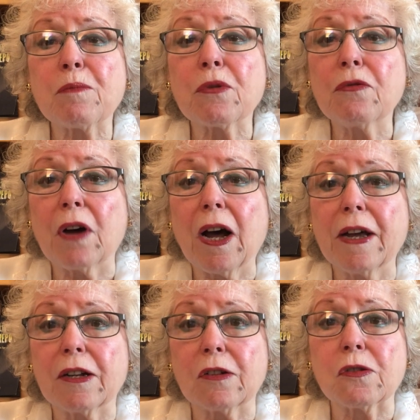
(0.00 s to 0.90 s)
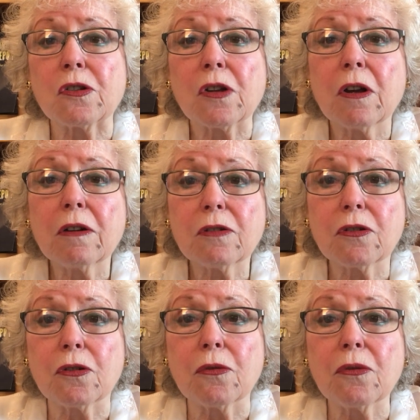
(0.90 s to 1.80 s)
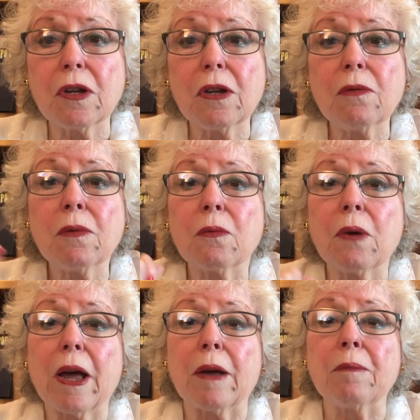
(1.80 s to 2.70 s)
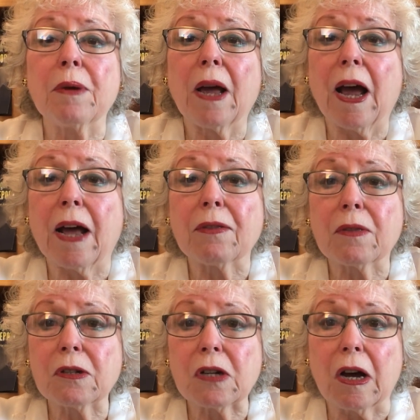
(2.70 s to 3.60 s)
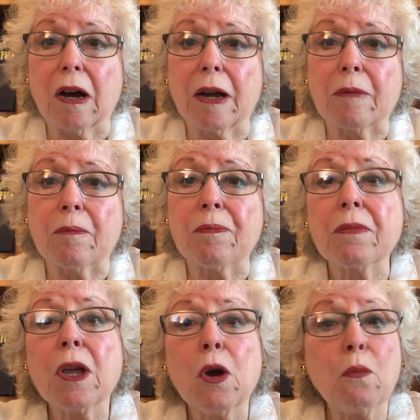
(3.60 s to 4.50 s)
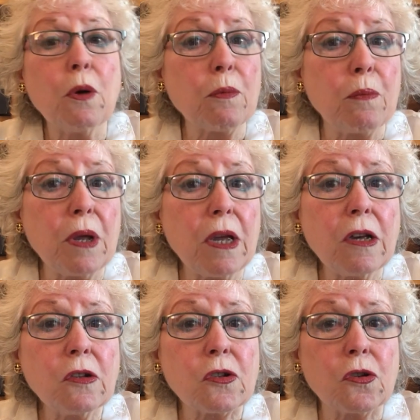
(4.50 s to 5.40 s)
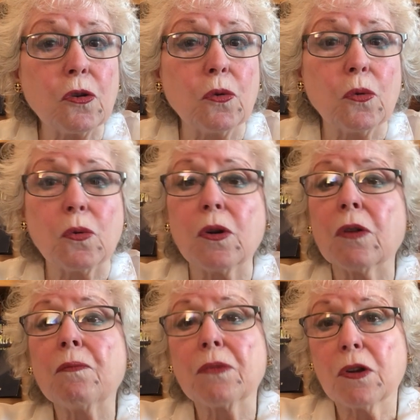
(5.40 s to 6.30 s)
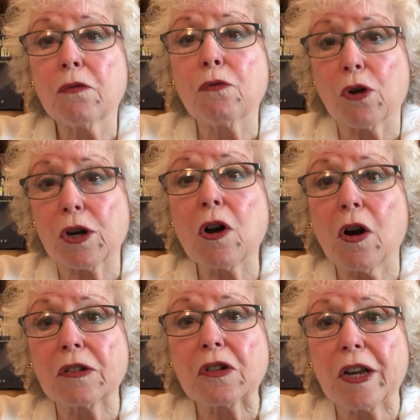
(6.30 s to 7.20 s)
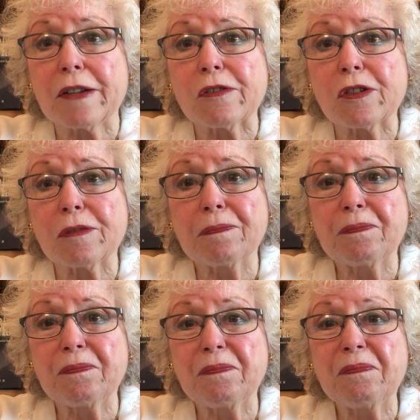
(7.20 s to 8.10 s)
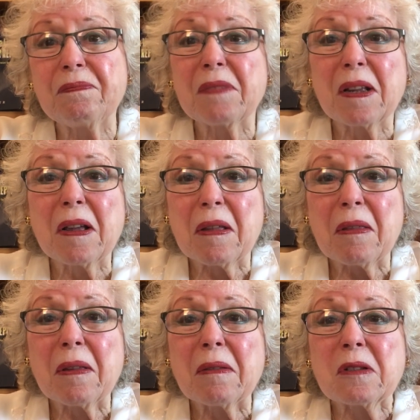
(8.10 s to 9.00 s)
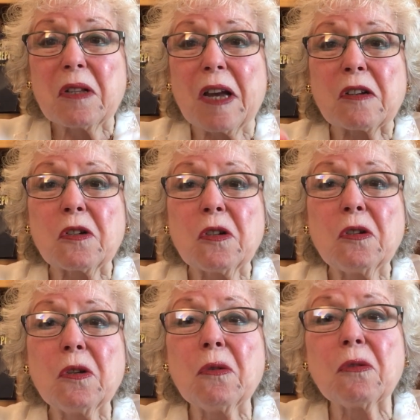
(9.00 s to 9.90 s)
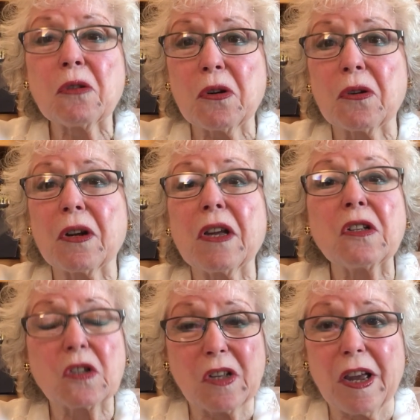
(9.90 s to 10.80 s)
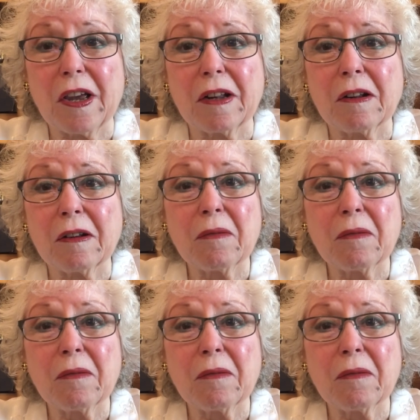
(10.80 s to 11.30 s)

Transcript: providers to the web at the time, were being sued for content. Section 230 said